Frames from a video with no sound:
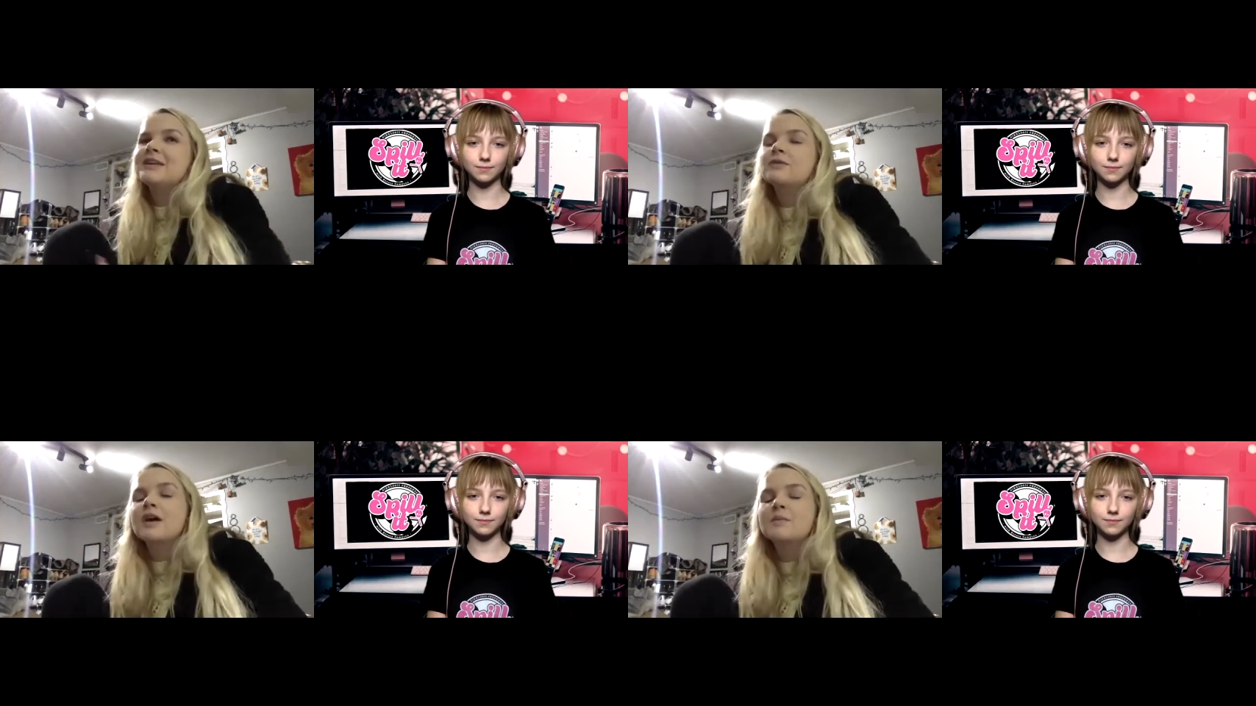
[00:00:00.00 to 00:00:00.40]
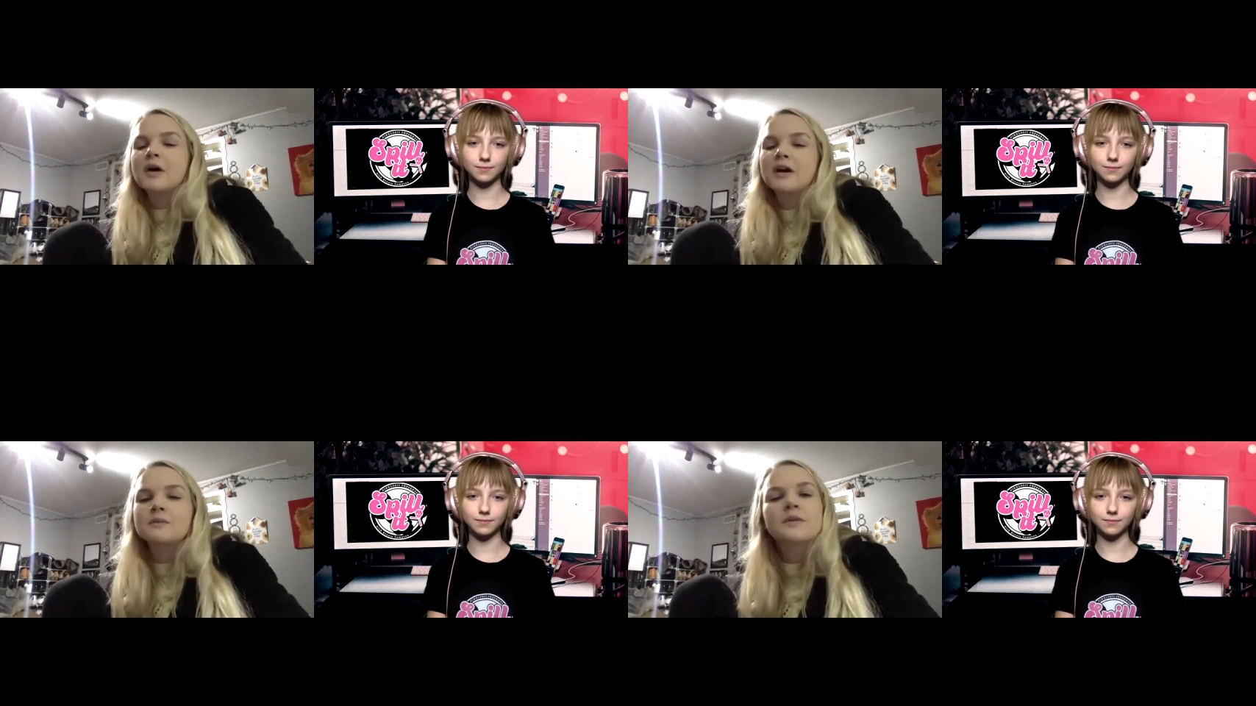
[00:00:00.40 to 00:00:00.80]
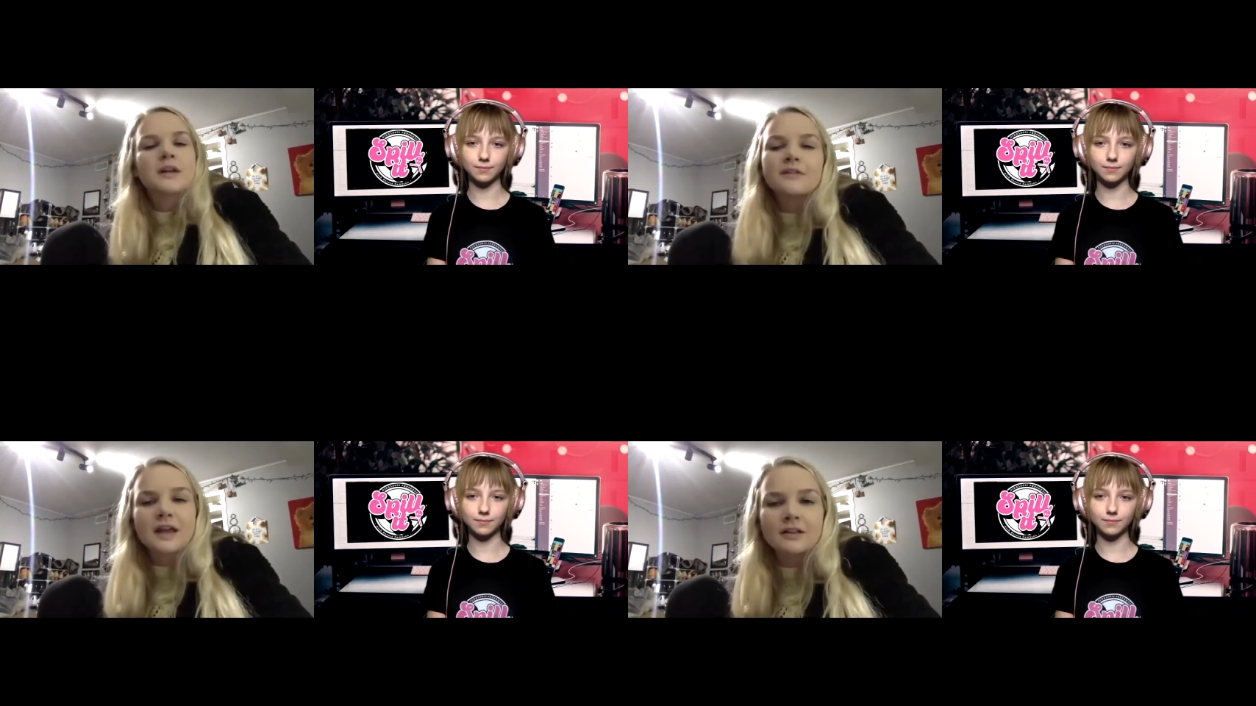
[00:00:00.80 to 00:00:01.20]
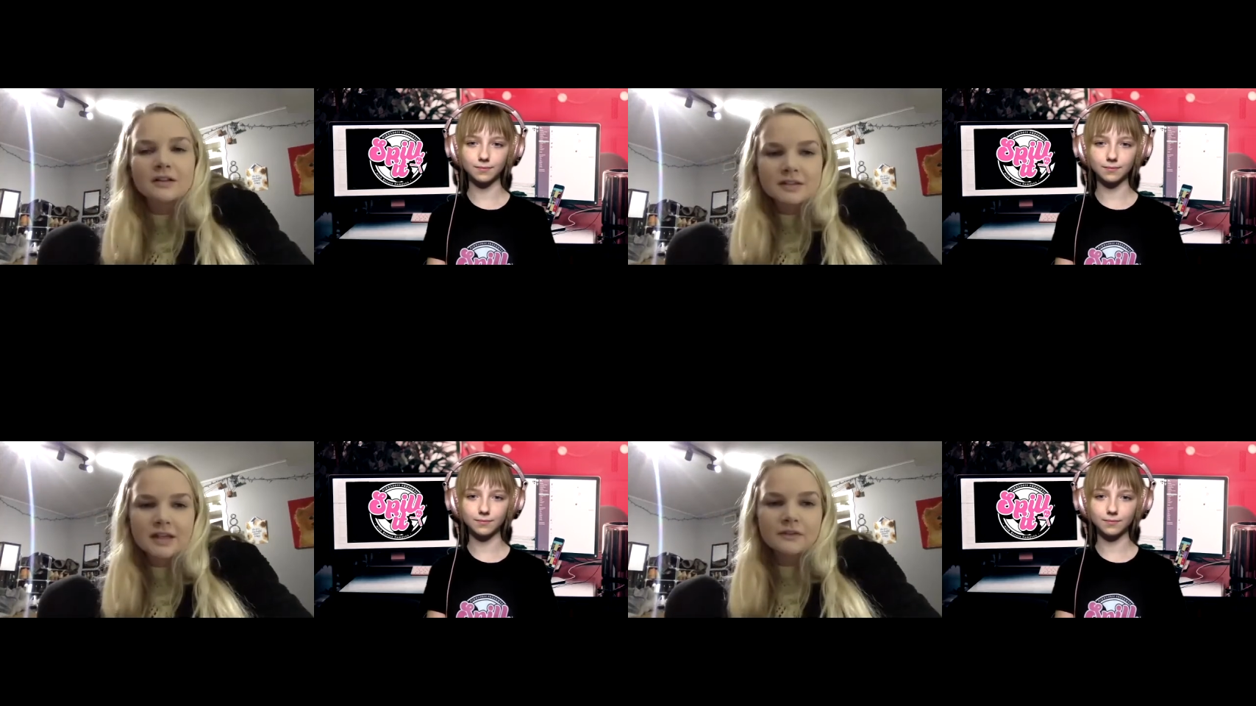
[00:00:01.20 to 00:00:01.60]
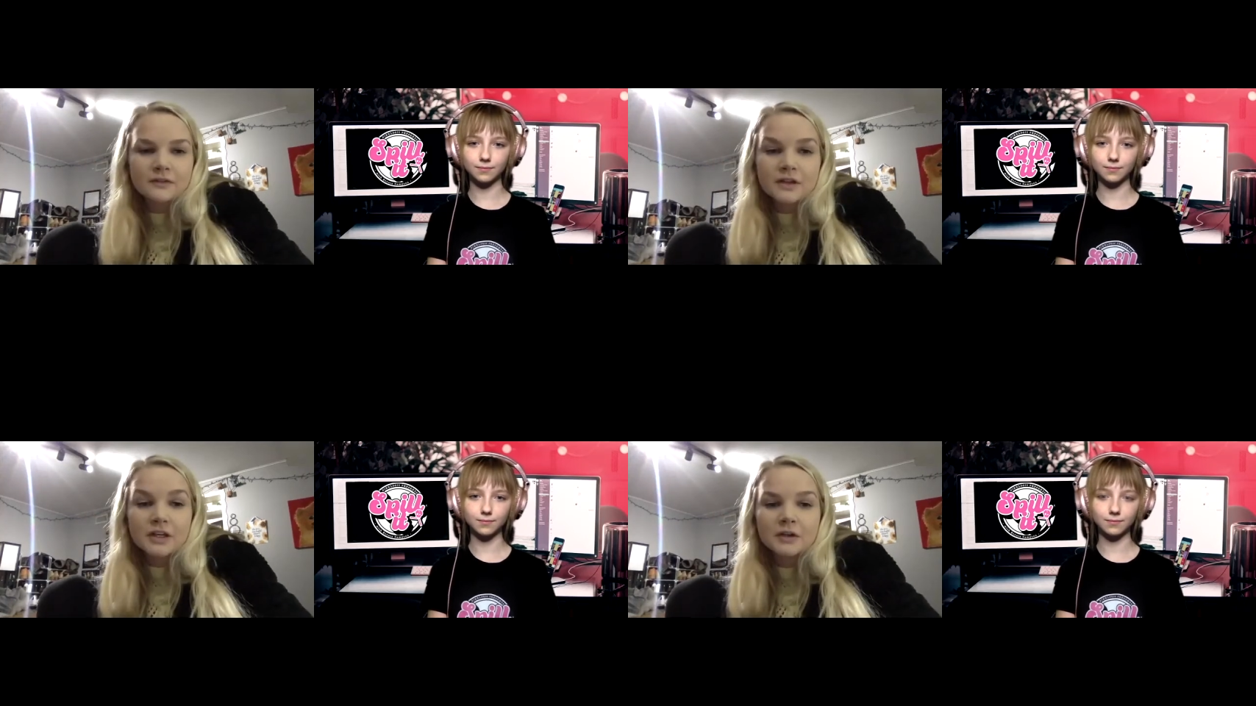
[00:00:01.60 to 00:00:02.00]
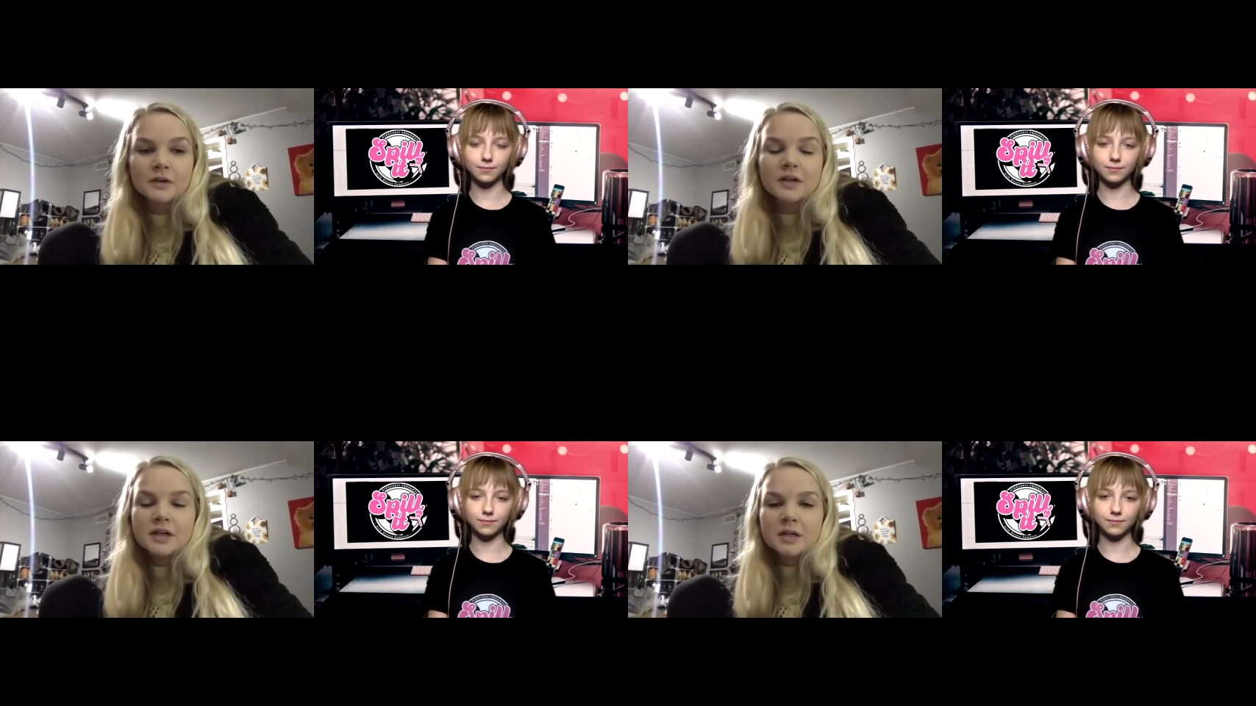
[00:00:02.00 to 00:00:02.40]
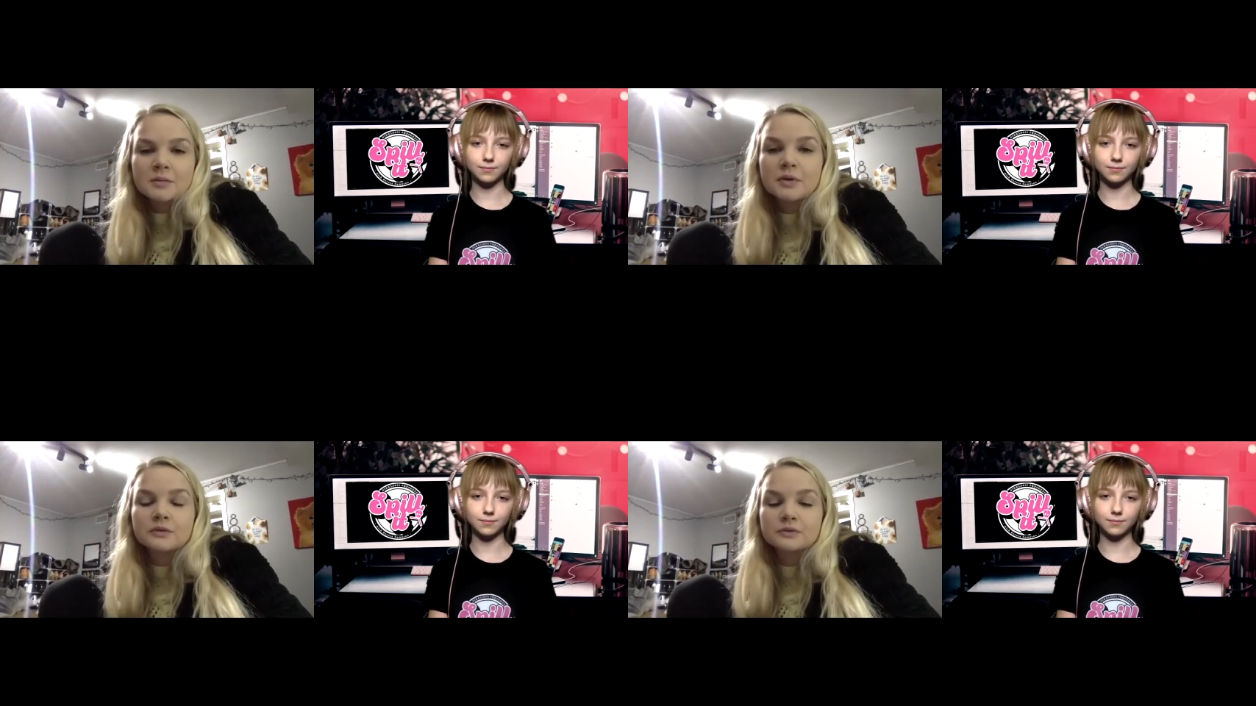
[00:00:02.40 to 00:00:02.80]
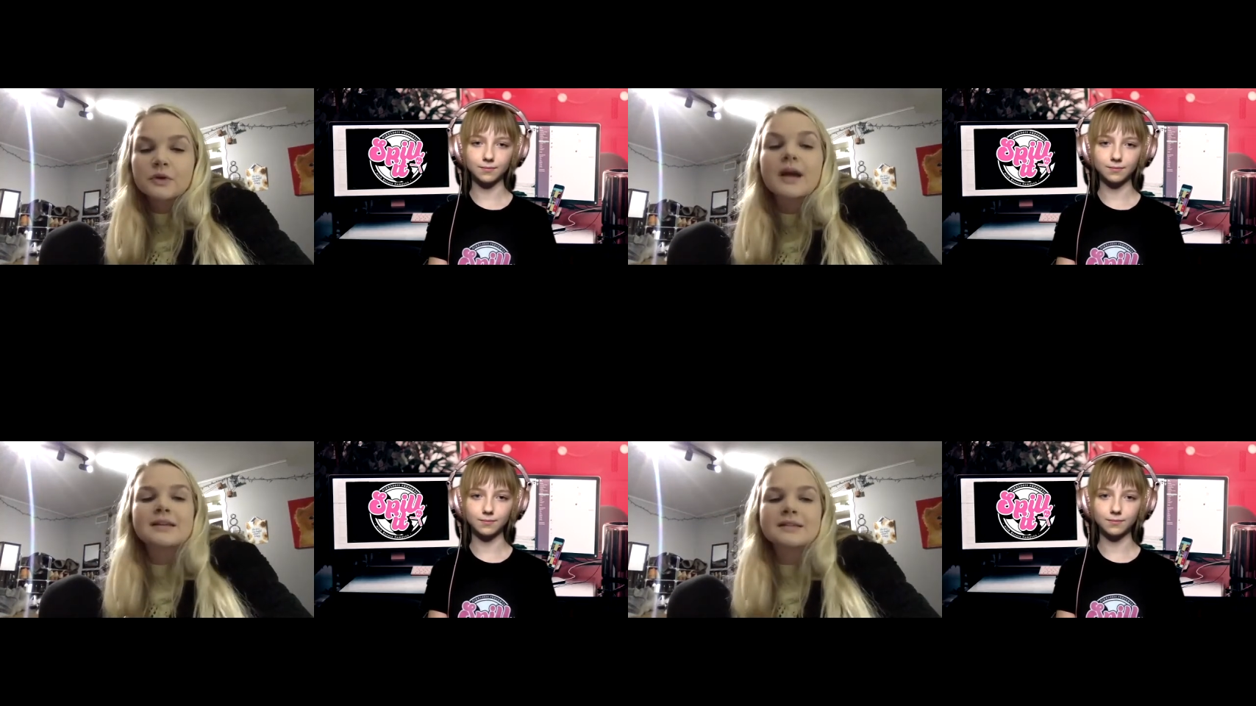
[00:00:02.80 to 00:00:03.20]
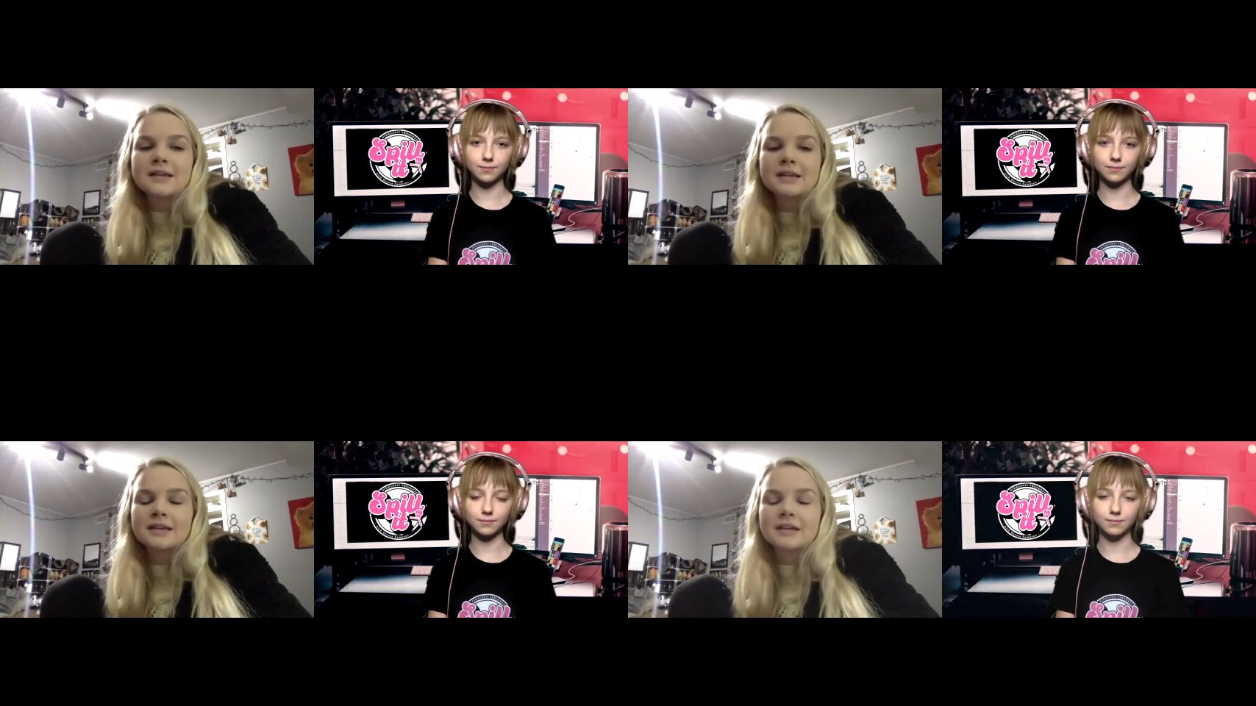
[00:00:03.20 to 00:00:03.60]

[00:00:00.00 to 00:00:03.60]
Speaker 1: rock bottom, whatever that looks like for you, but rising